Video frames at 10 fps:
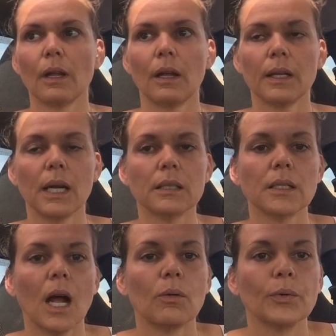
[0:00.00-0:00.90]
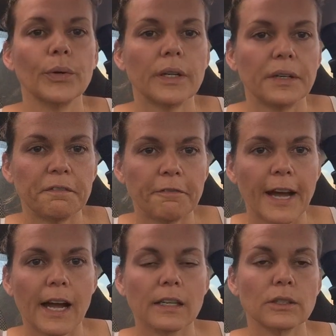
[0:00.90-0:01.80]
And that is not rooted in
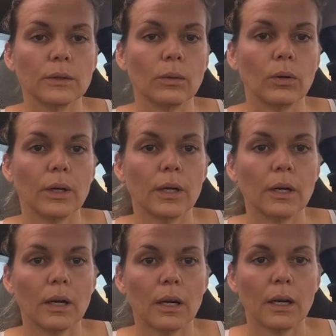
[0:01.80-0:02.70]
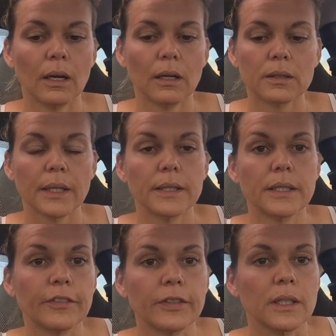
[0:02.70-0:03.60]
fact or
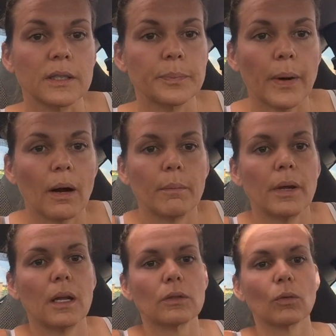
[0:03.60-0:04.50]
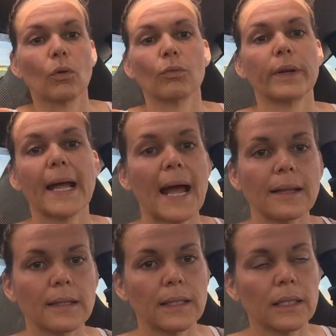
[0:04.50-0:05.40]
scientific experiments or
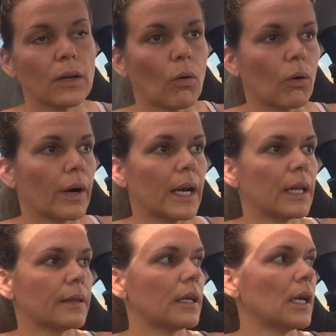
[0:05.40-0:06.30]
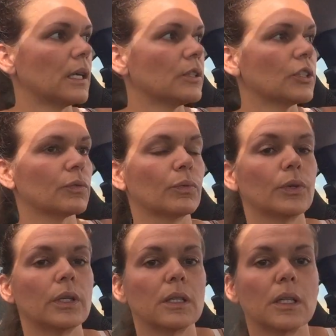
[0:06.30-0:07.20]
reality or anything. It's just
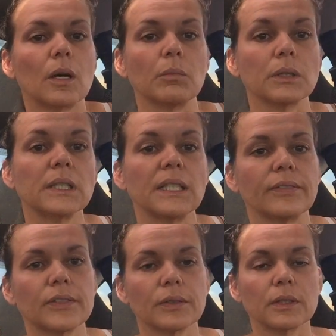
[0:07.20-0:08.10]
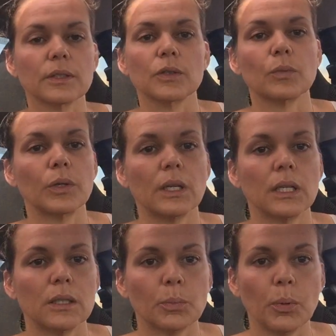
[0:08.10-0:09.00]
rooted in their beliefs, and this is where you
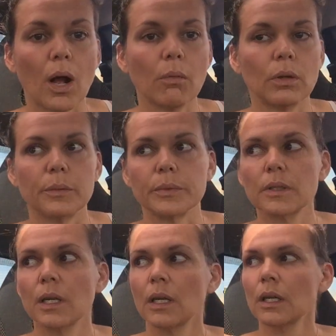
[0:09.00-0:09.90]
get into problems.